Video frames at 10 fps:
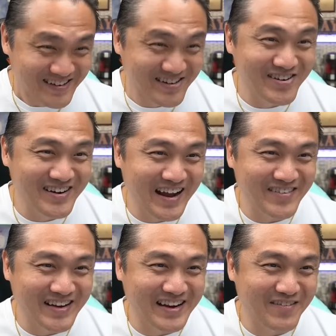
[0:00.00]
True enough,
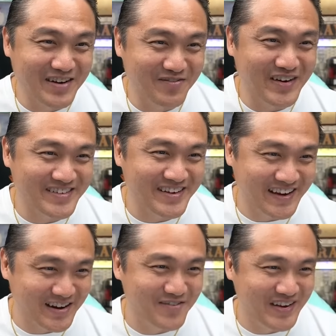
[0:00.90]
they came in the picture.
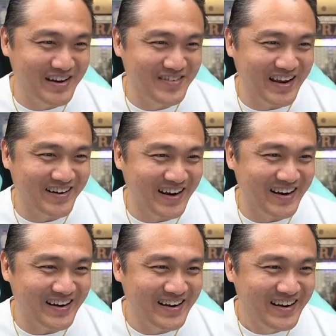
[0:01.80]
Can you believe that,
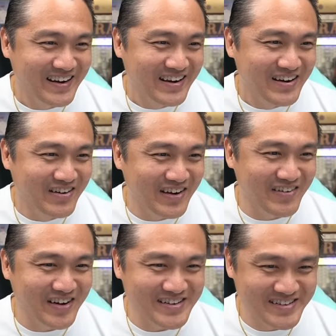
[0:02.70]
right? We
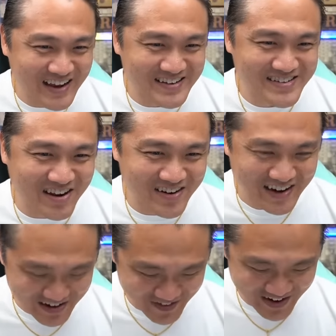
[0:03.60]
were just
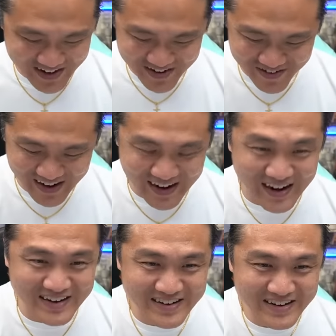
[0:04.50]
talking about
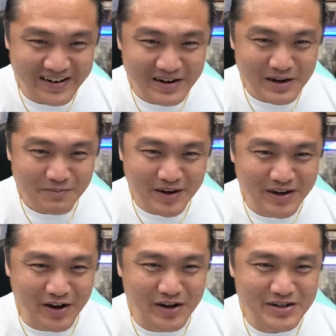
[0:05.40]
Iran
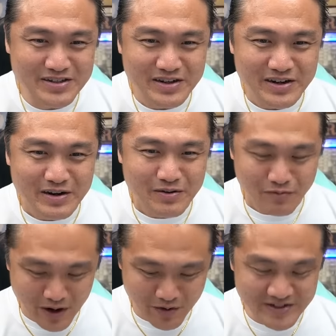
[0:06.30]
because
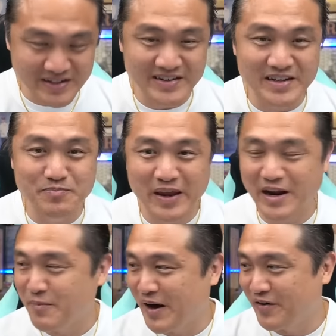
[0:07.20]
what was the debate
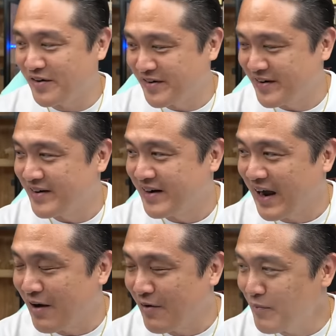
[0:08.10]
about?
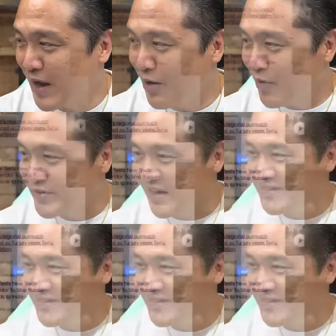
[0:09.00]
I was